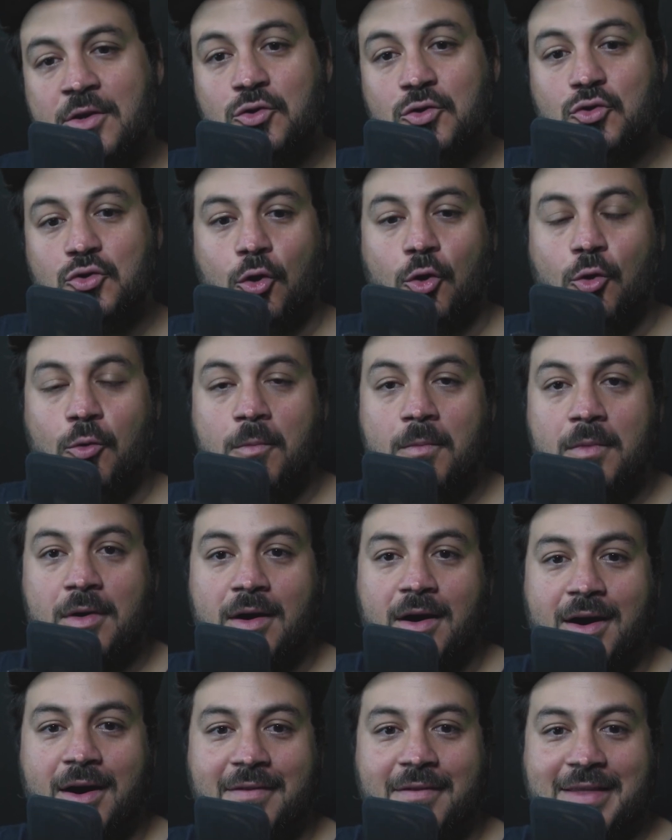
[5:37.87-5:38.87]
So
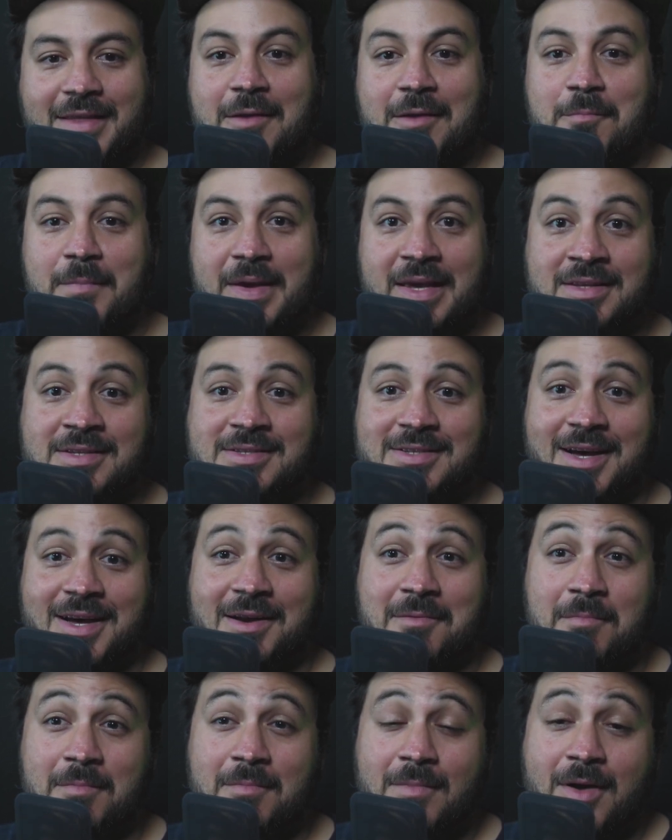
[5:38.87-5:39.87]
that means
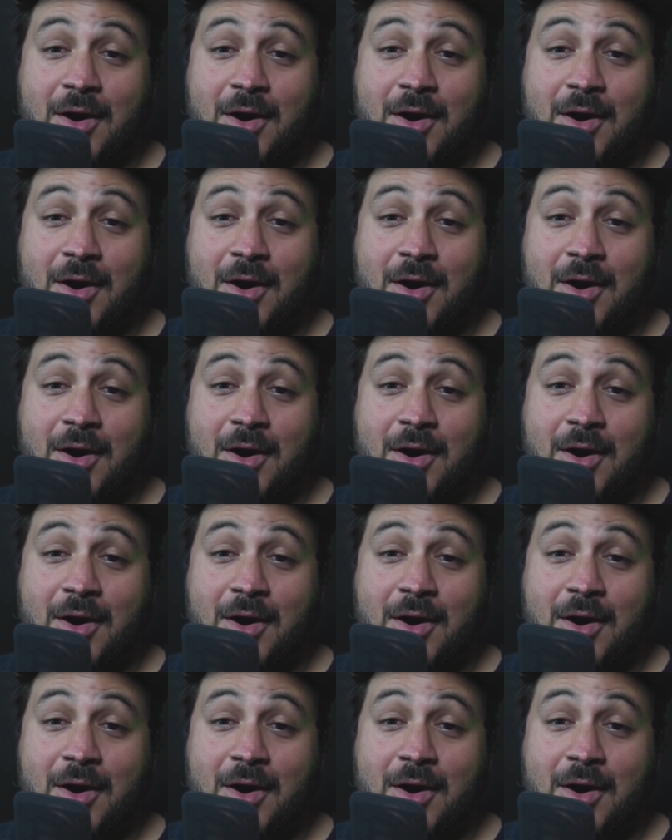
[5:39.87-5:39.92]
that